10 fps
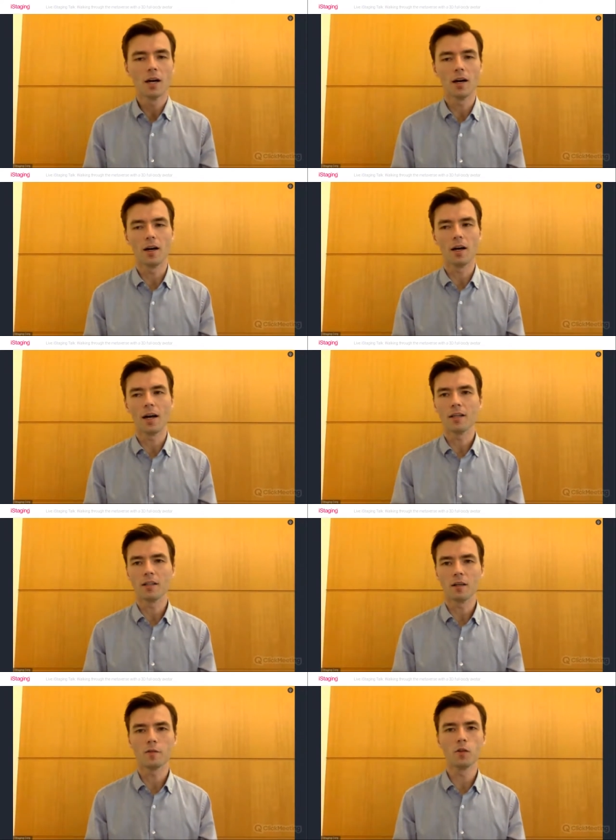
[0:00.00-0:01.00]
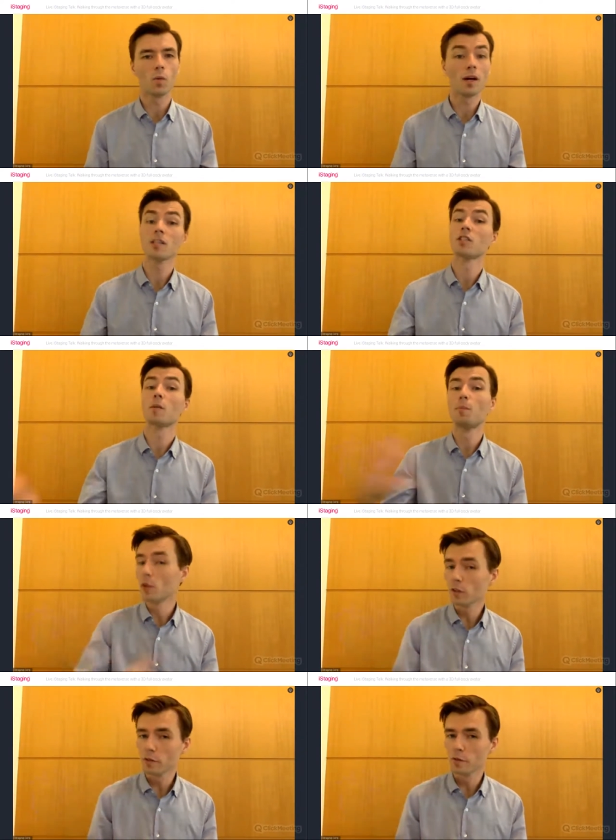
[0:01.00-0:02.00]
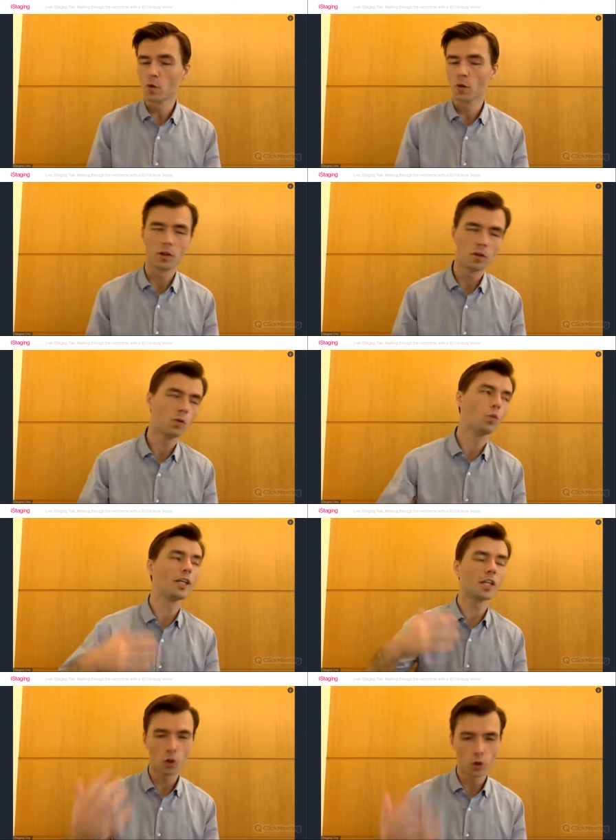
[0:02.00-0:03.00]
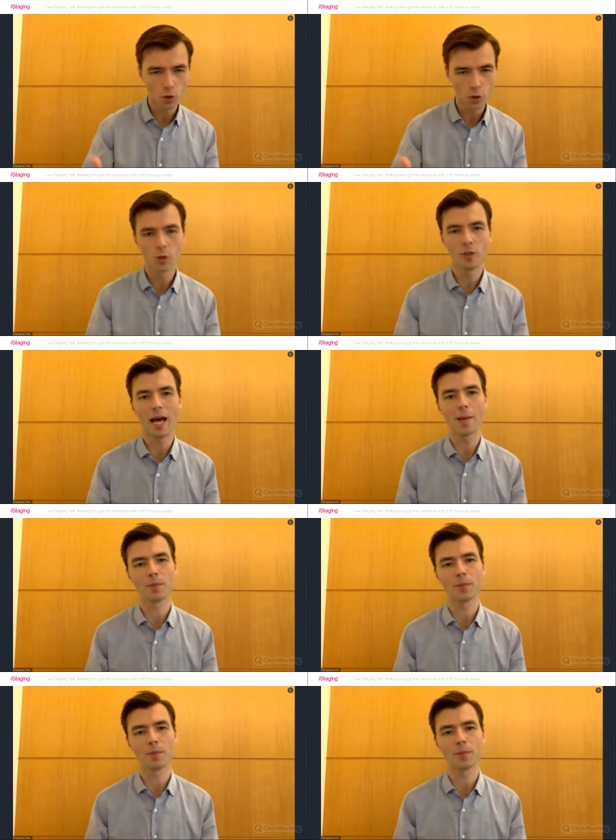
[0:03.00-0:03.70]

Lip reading: And if you want us to build it for you, we can also do that.